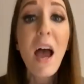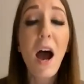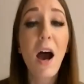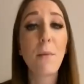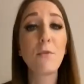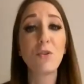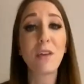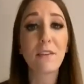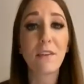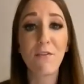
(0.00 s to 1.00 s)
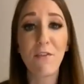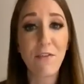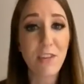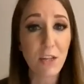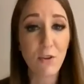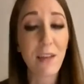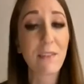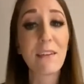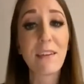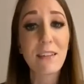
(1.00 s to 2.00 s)
Um, 2015,
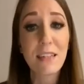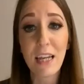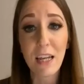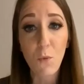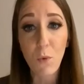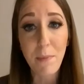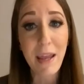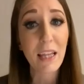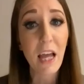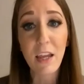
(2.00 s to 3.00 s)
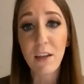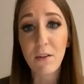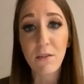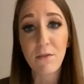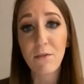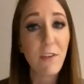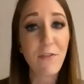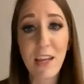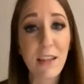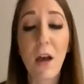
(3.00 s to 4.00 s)
2016, we made like
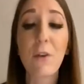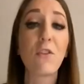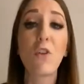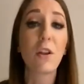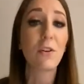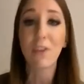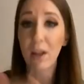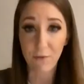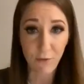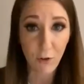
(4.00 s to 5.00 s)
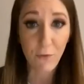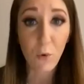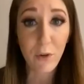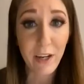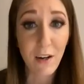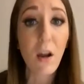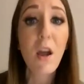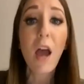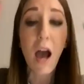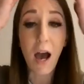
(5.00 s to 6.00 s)
$15,000 like for the full year.
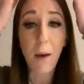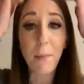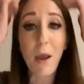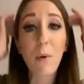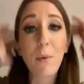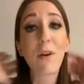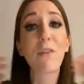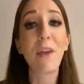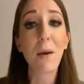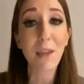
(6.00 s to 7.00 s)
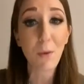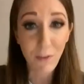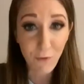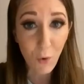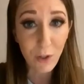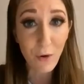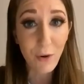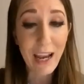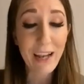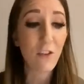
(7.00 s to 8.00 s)
Um, and we were a family with four little
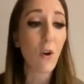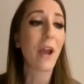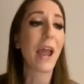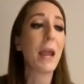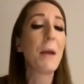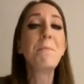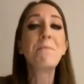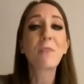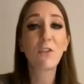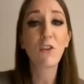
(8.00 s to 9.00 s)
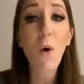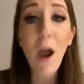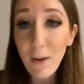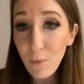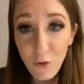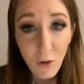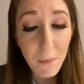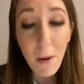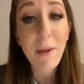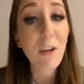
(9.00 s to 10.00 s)
kids. Okay. So I was drinking
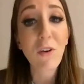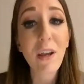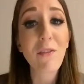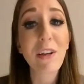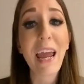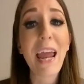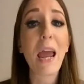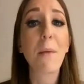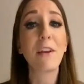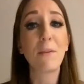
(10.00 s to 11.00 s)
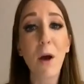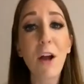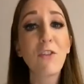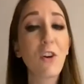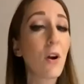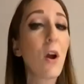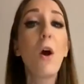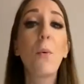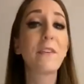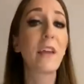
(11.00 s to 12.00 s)
my pink drink every day. And my sponsor
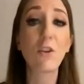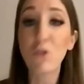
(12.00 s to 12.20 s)
was like,